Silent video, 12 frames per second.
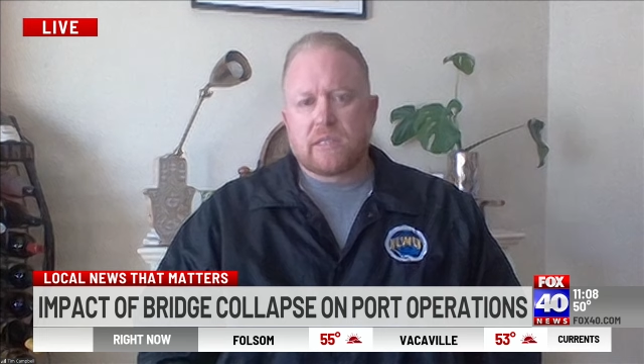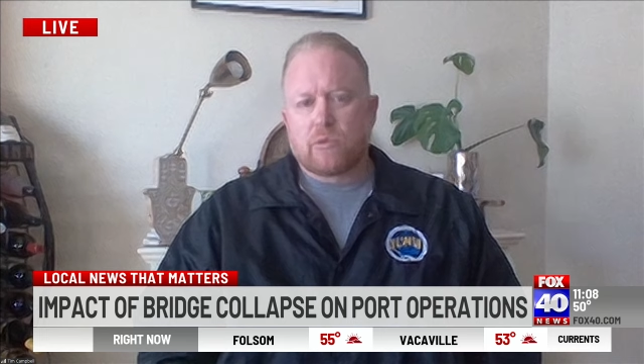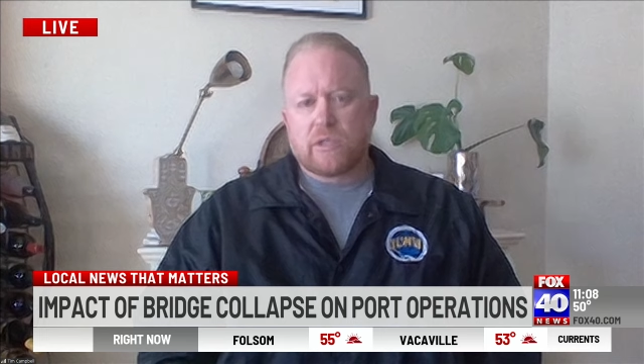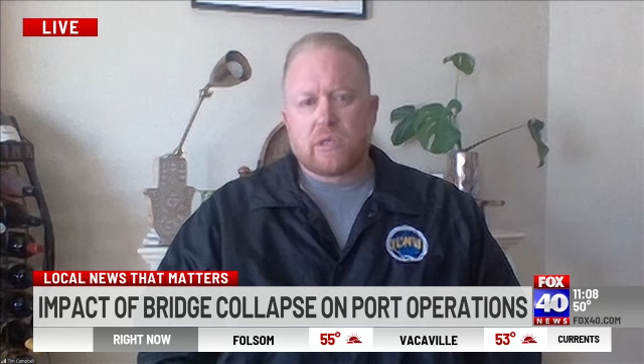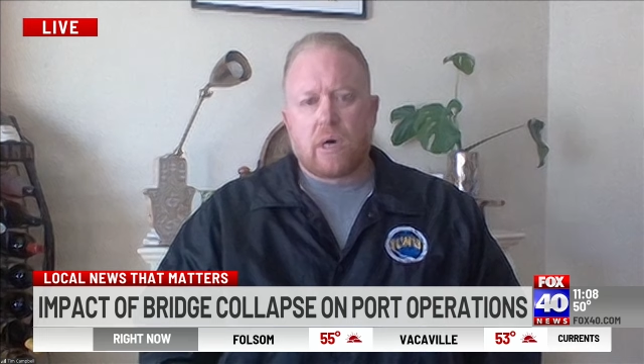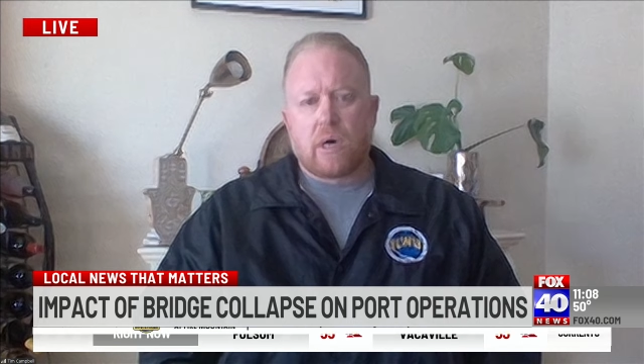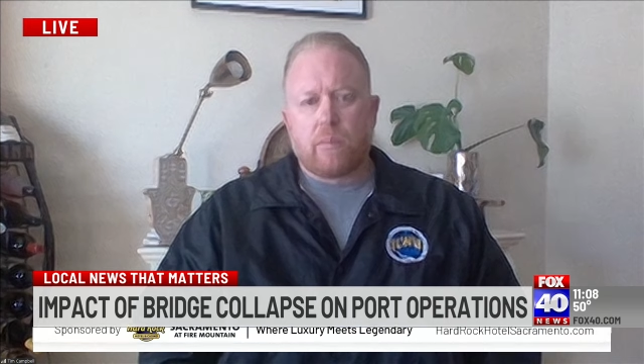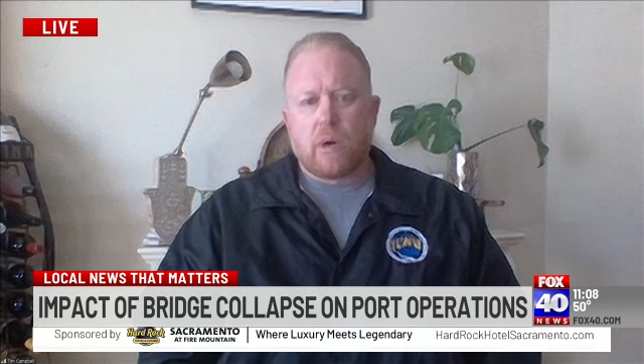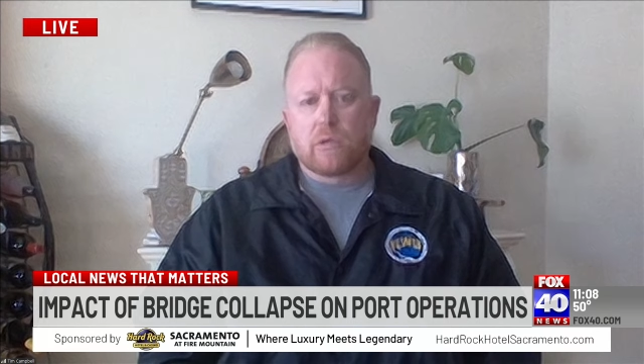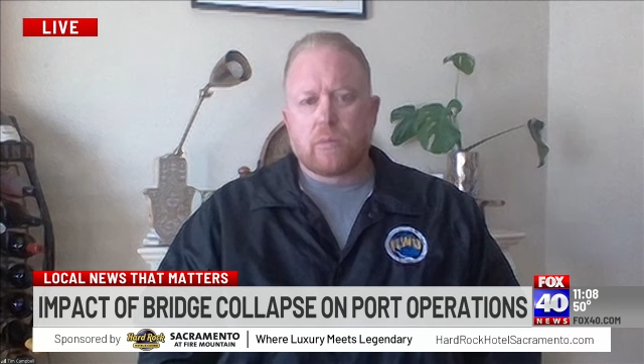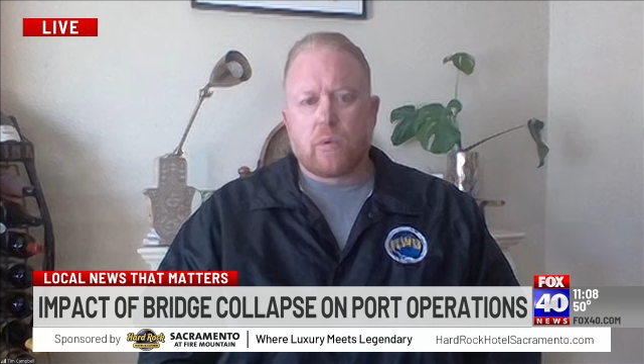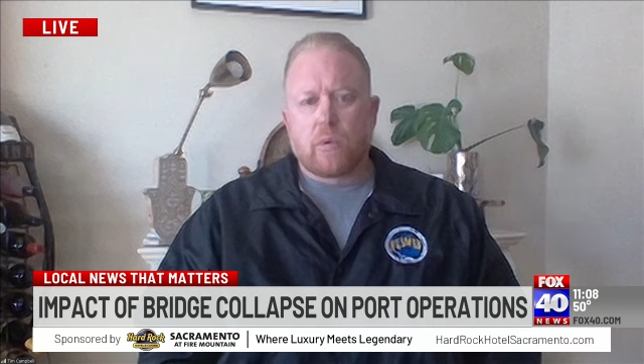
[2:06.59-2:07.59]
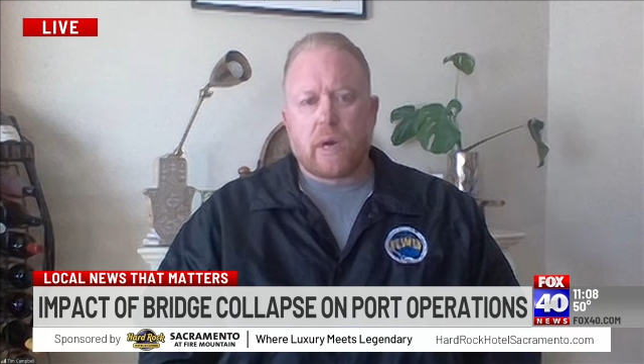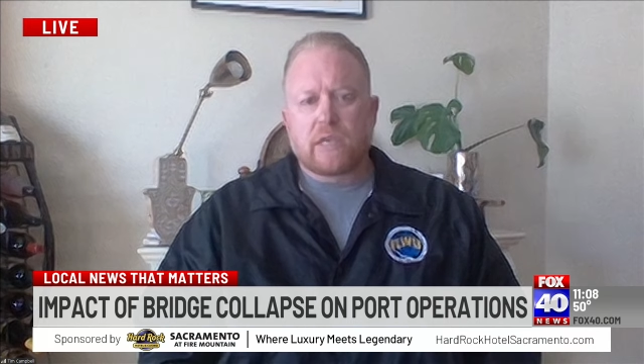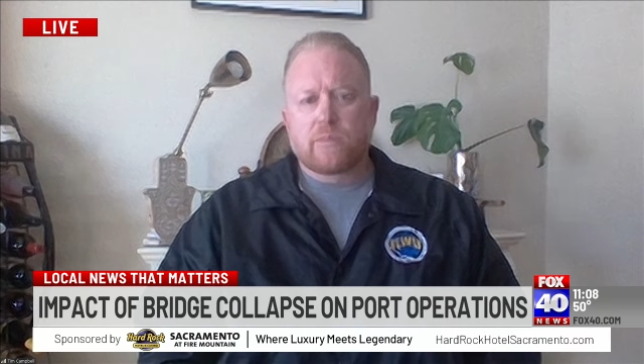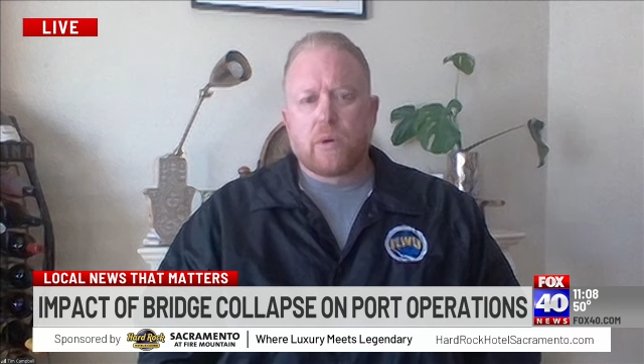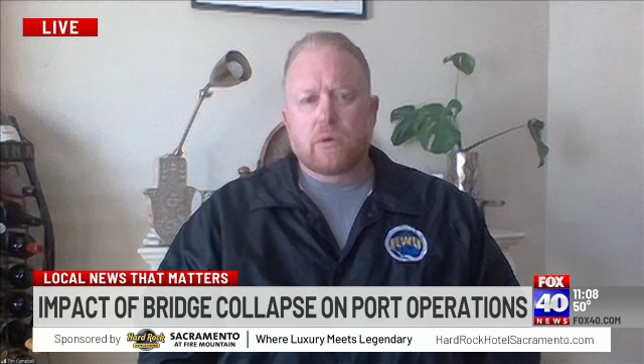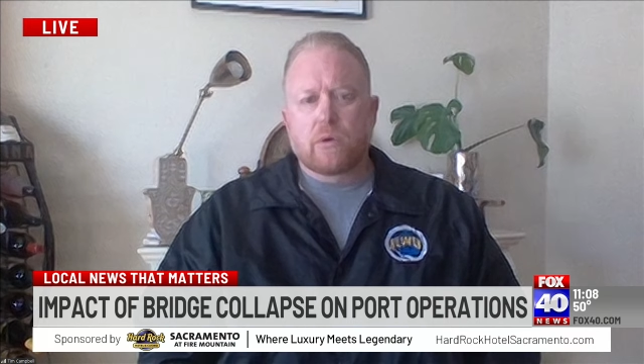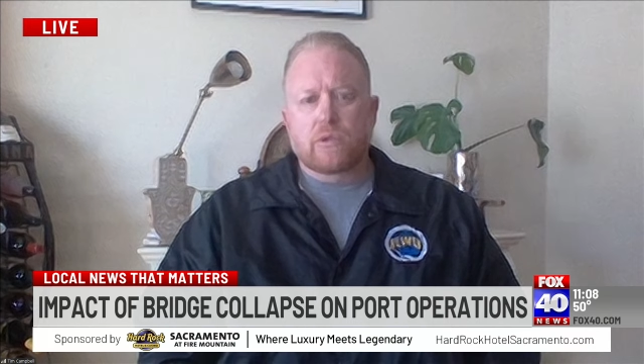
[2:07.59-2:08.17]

as we saw in Baltimore. I spoke to